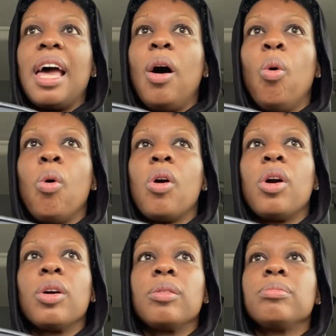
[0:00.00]

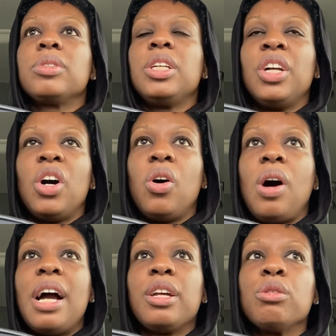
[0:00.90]
or
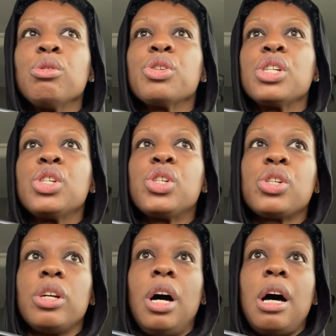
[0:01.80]
I don't usually
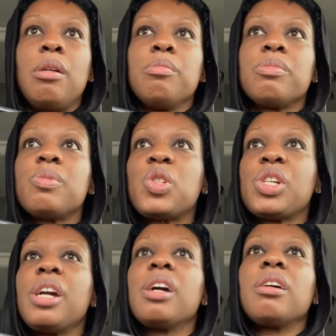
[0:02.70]

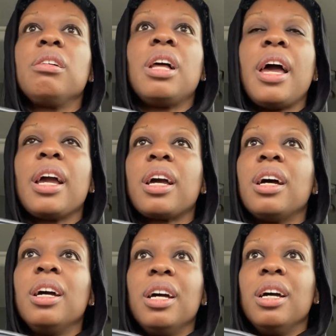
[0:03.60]
share like
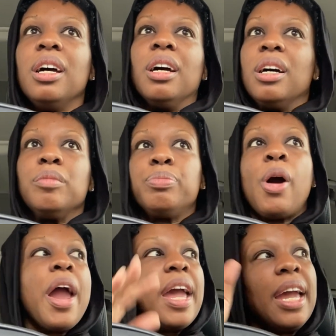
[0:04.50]

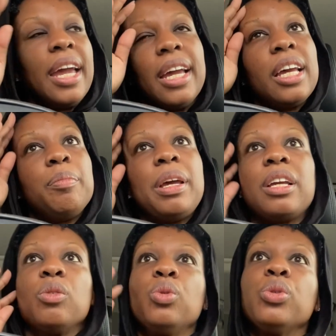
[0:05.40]
praying and
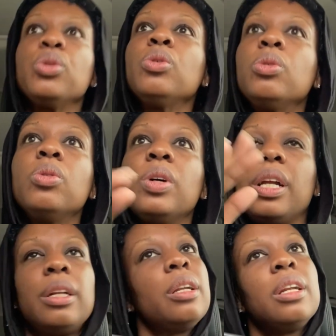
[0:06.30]
making wudu
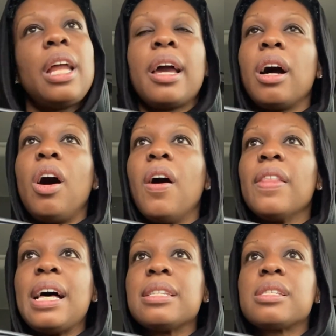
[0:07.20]
and like all
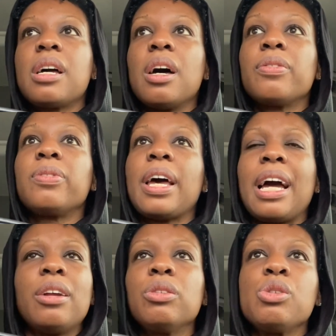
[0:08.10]
that stuff. Like,
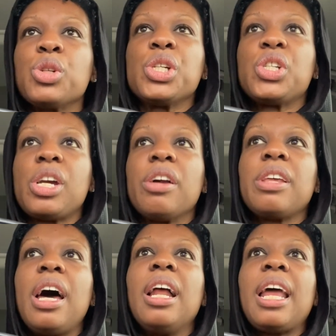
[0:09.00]
I don't usually share
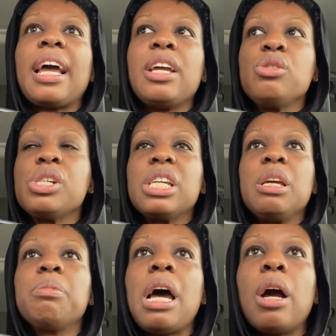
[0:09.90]
that. Like, I usually
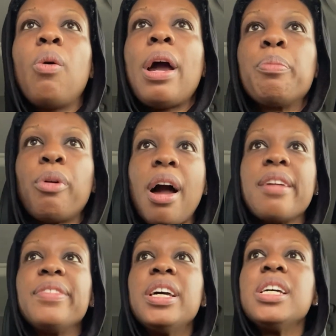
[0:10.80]
keep that quite
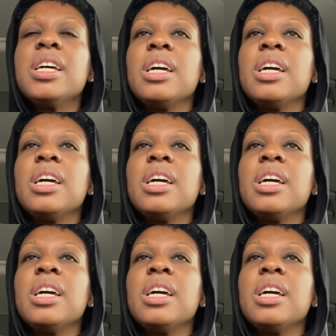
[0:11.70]
private.